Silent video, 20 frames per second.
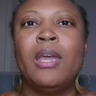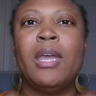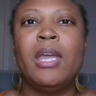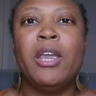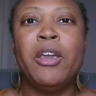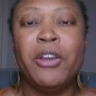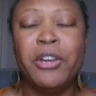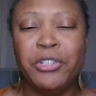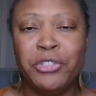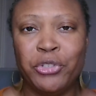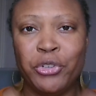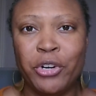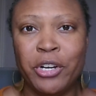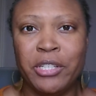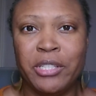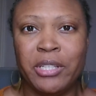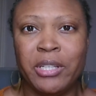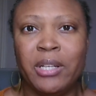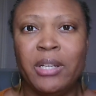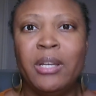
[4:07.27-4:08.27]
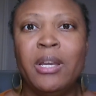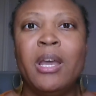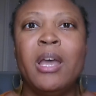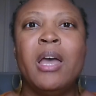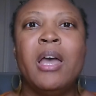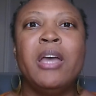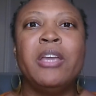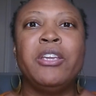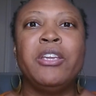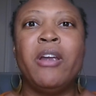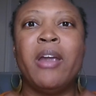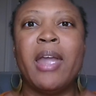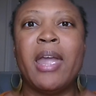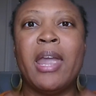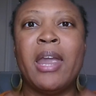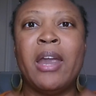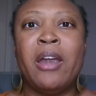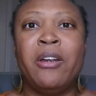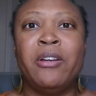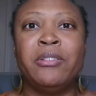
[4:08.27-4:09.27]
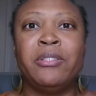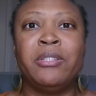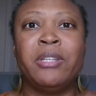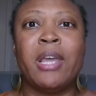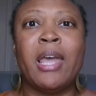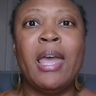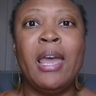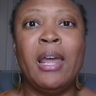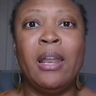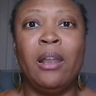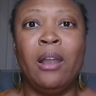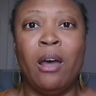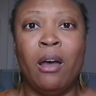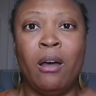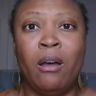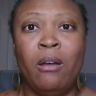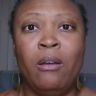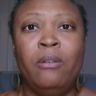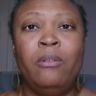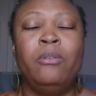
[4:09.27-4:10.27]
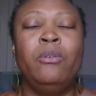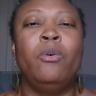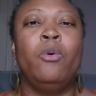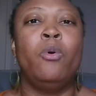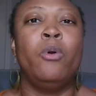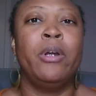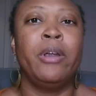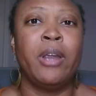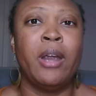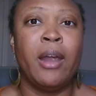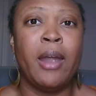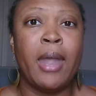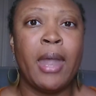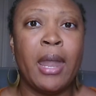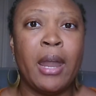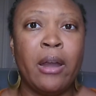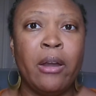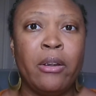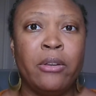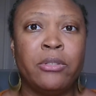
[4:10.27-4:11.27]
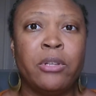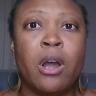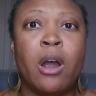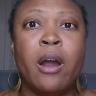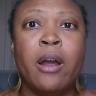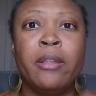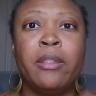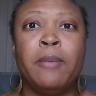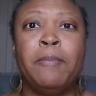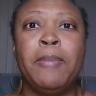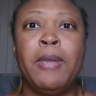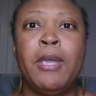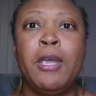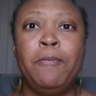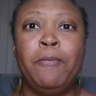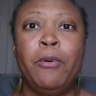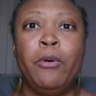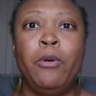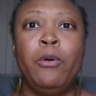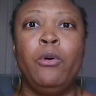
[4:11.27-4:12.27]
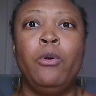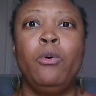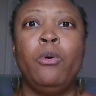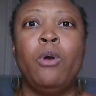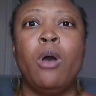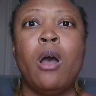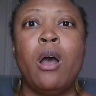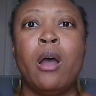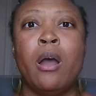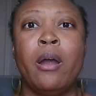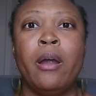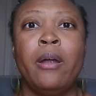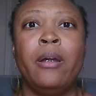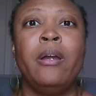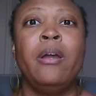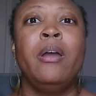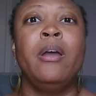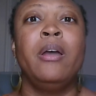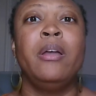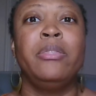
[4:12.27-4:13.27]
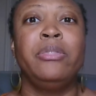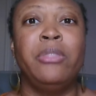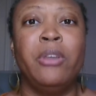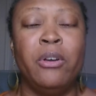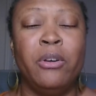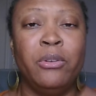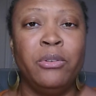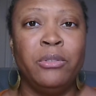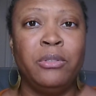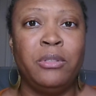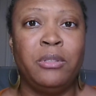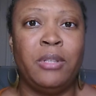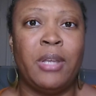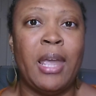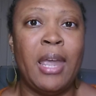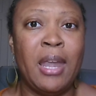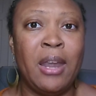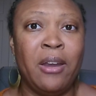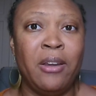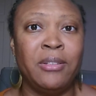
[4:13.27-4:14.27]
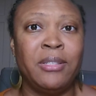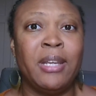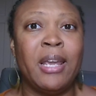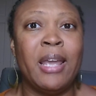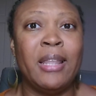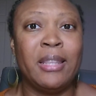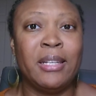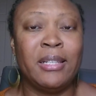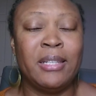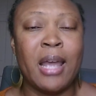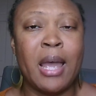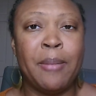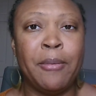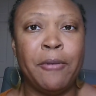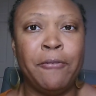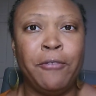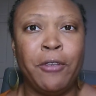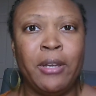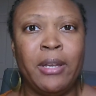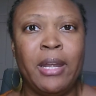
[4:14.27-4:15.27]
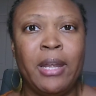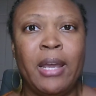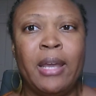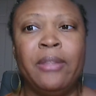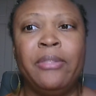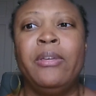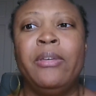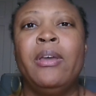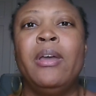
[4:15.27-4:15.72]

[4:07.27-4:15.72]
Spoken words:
Here in Georgia, your heirs at law or your heirs are the people who are those heirs at the time of your death.